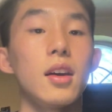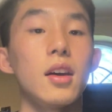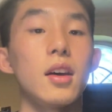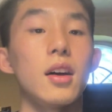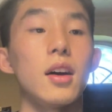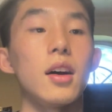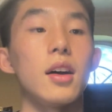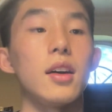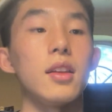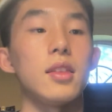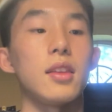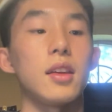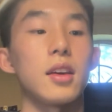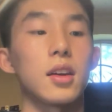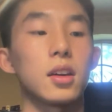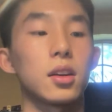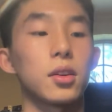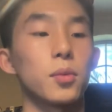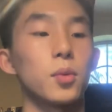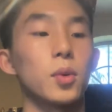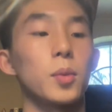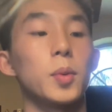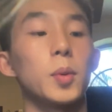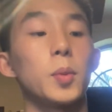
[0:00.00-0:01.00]
I think
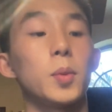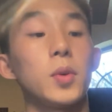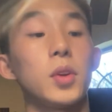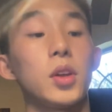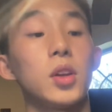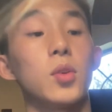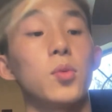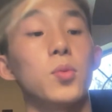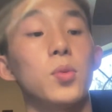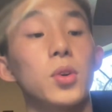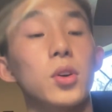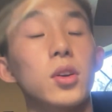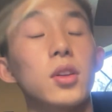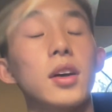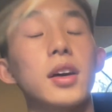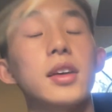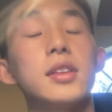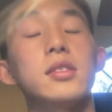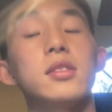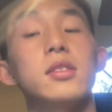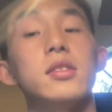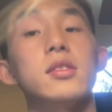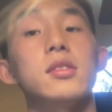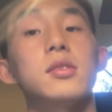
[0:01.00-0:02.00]
what people need to realize
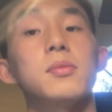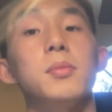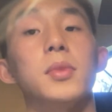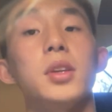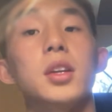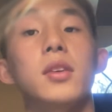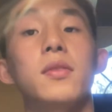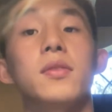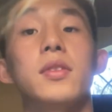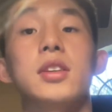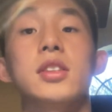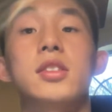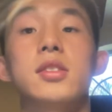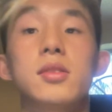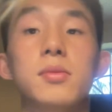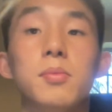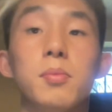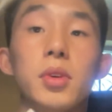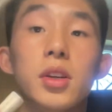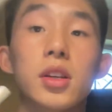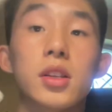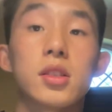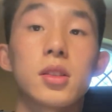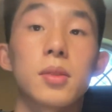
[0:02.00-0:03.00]
is many of these
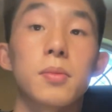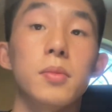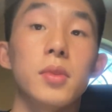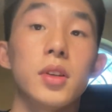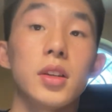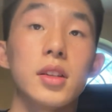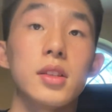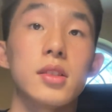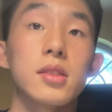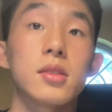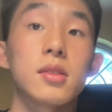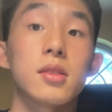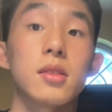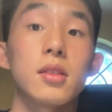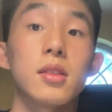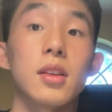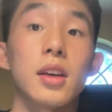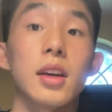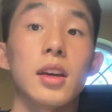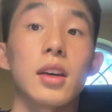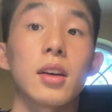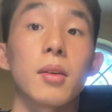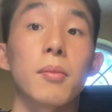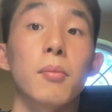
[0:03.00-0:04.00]
B S M Ds
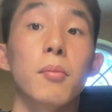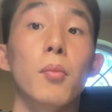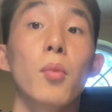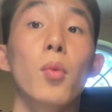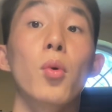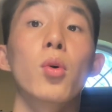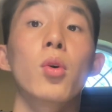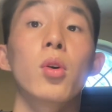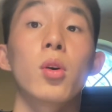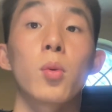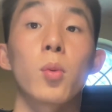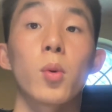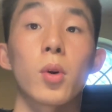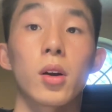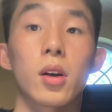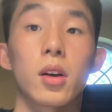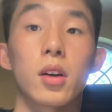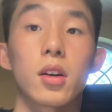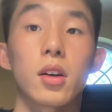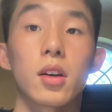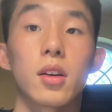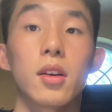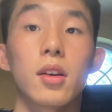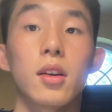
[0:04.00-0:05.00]
take more
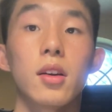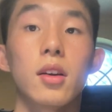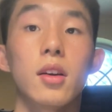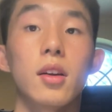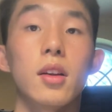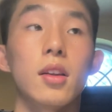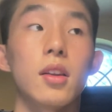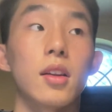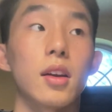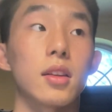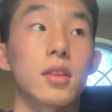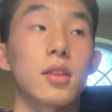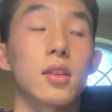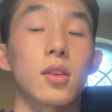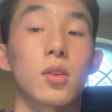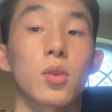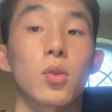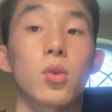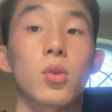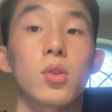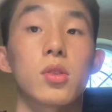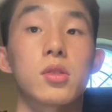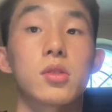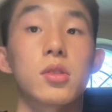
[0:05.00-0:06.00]
work. Like the
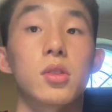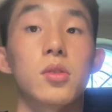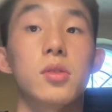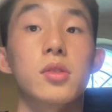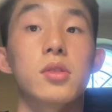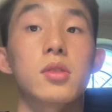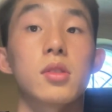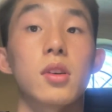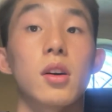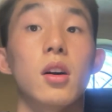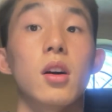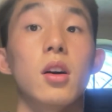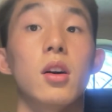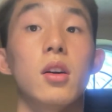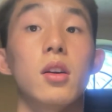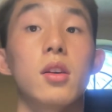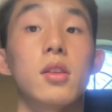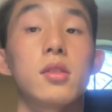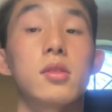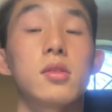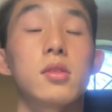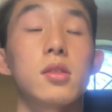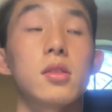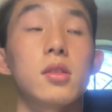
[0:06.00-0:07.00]
course load is
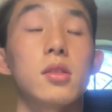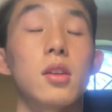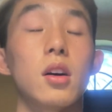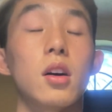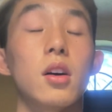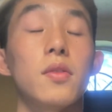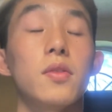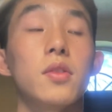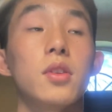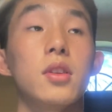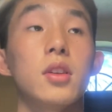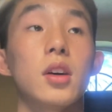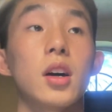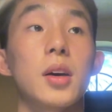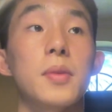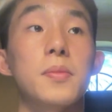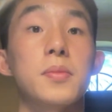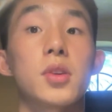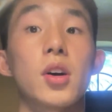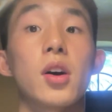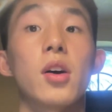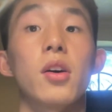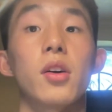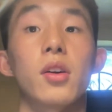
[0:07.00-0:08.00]
oftentimes
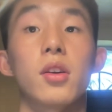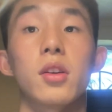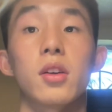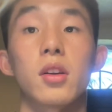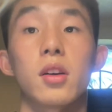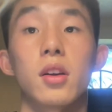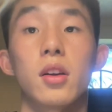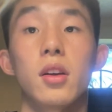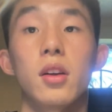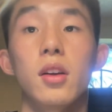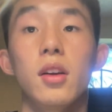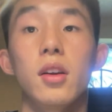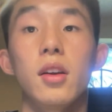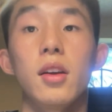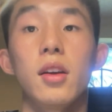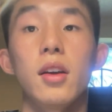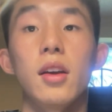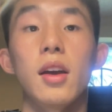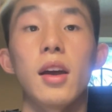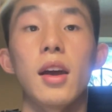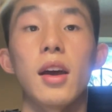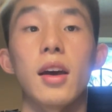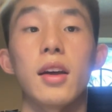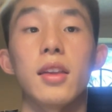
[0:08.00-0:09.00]
harder
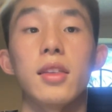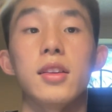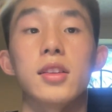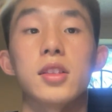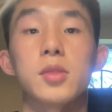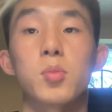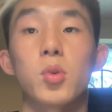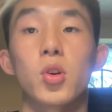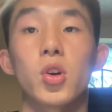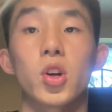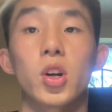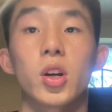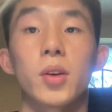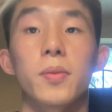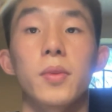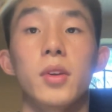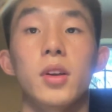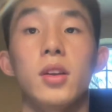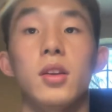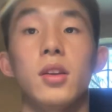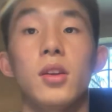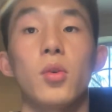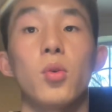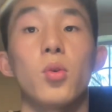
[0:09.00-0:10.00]
at this program
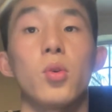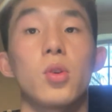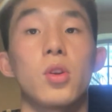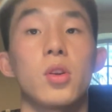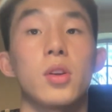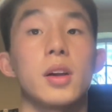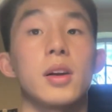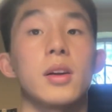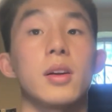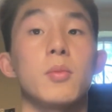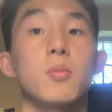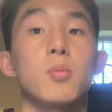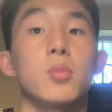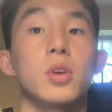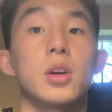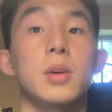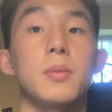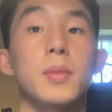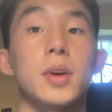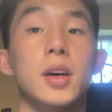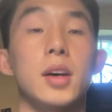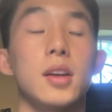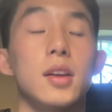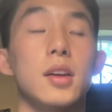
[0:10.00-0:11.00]
than the ordinary
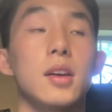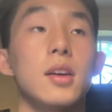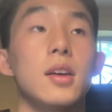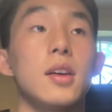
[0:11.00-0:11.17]
pre-med.